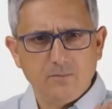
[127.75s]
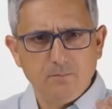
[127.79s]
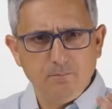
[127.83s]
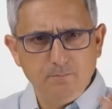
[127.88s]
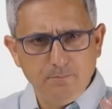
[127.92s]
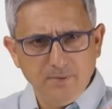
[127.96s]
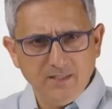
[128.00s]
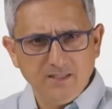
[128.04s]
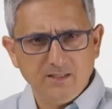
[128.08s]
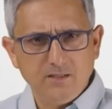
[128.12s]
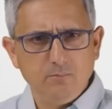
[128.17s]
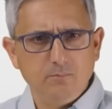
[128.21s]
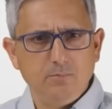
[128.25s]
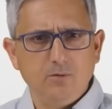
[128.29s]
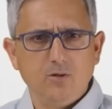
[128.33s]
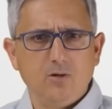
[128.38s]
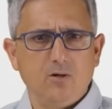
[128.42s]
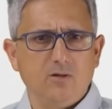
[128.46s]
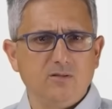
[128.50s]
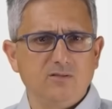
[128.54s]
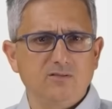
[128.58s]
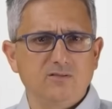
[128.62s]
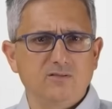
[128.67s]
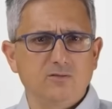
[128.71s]
Vision
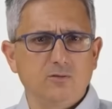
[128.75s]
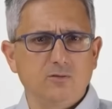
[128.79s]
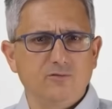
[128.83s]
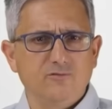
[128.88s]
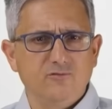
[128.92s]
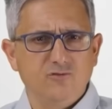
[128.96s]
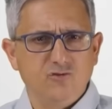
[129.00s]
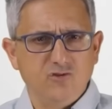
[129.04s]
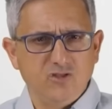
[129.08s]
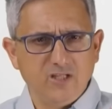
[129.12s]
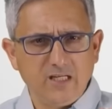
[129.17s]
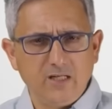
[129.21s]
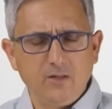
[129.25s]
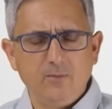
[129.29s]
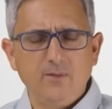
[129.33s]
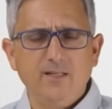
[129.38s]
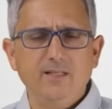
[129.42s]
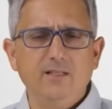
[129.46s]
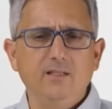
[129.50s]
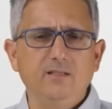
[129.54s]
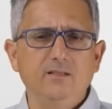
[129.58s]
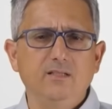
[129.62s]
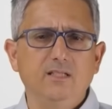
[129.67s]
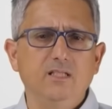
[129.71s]
Generative A I is the
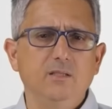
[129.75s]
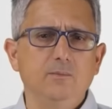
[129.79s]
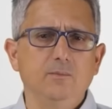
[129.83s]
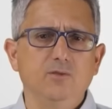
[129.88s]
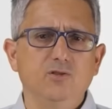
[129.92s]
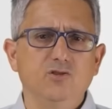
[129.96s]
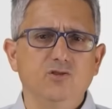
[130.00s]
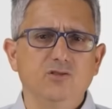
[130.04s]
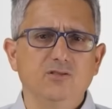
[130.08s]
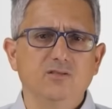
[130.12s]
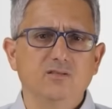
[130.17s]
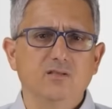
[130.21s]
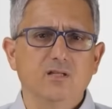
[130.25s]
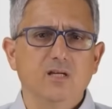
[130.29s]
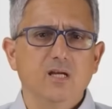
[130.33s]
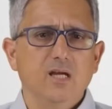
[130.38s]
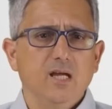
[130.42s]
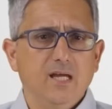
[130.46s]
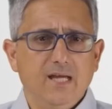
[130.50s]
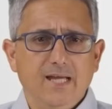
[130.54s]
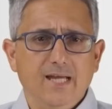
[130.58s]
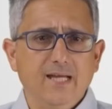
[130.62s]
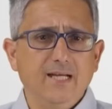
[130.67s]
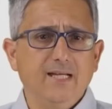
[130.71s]
forefront of image
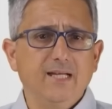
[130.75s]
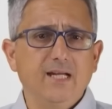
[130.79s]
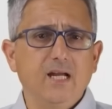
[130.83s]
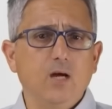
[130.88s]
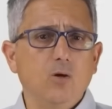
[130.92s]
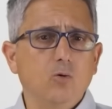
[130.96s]
generation,